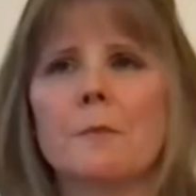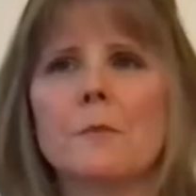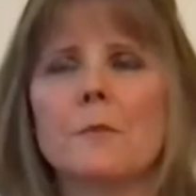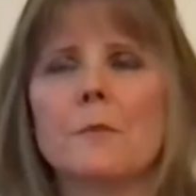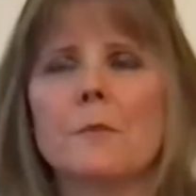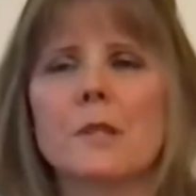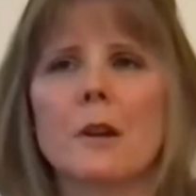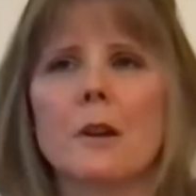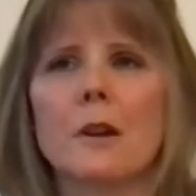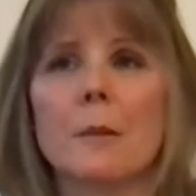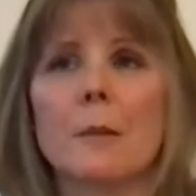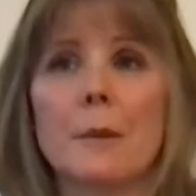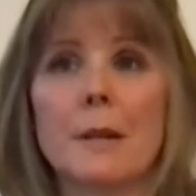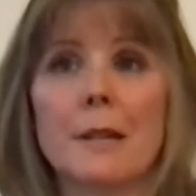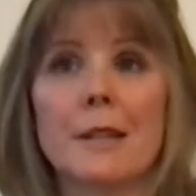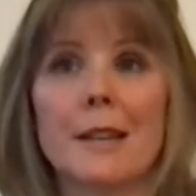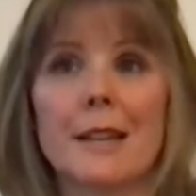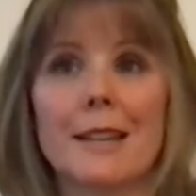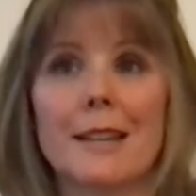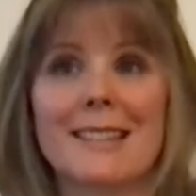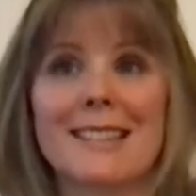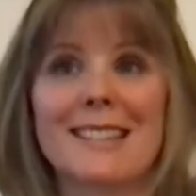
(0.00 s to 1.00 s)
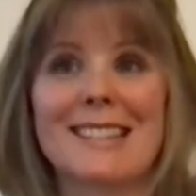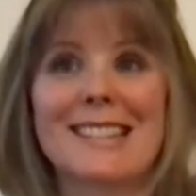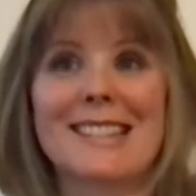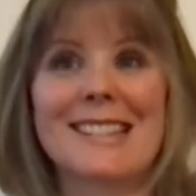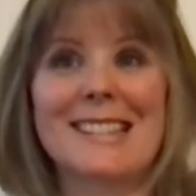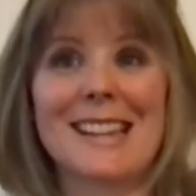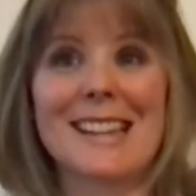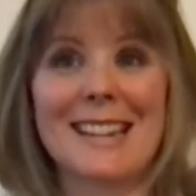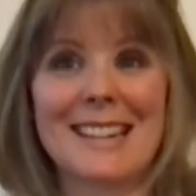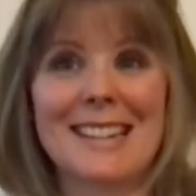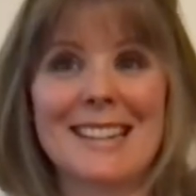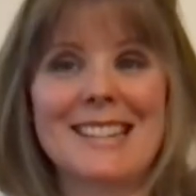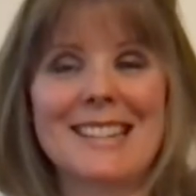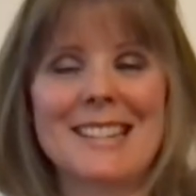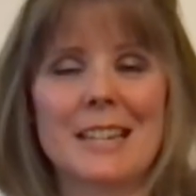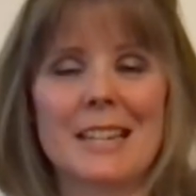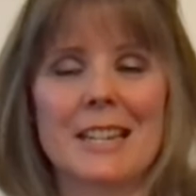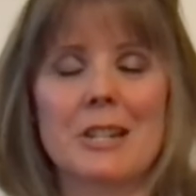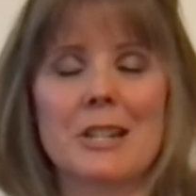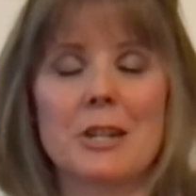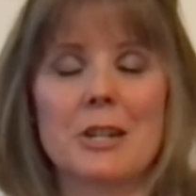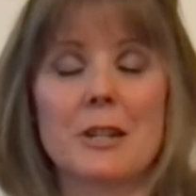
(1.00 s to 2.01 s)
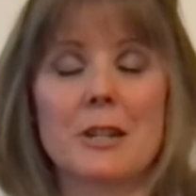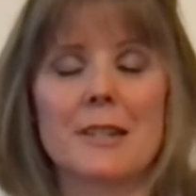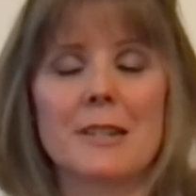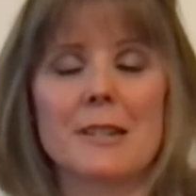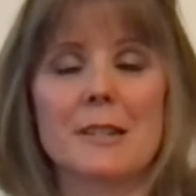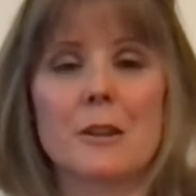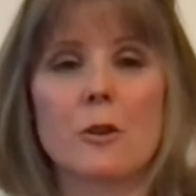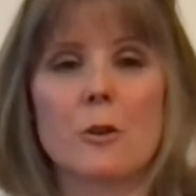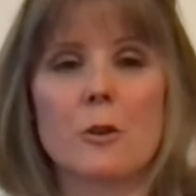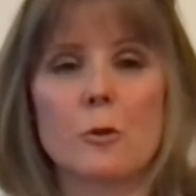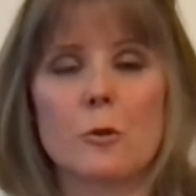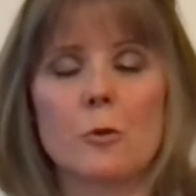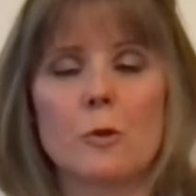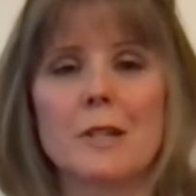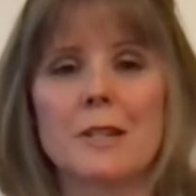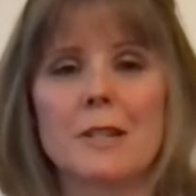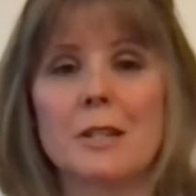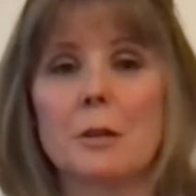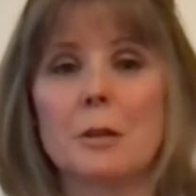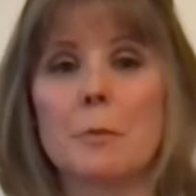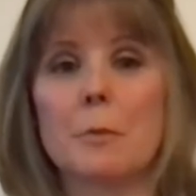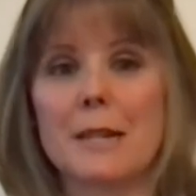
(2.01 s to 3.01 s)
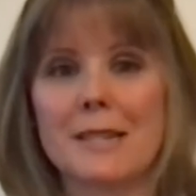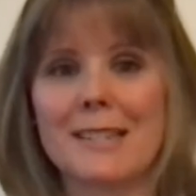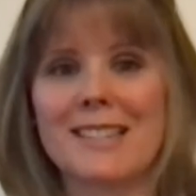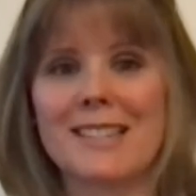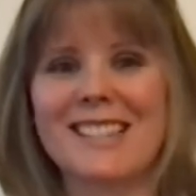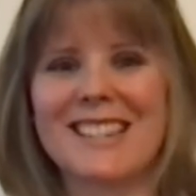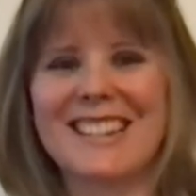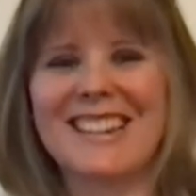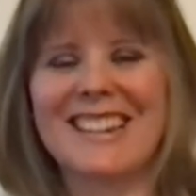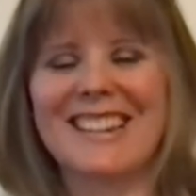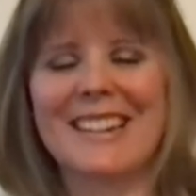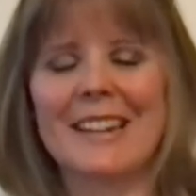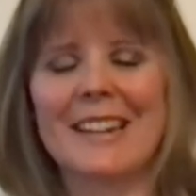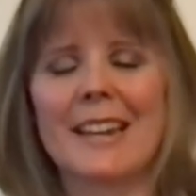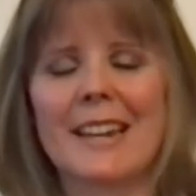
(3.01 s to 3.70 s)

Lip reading: That second section is called domestic,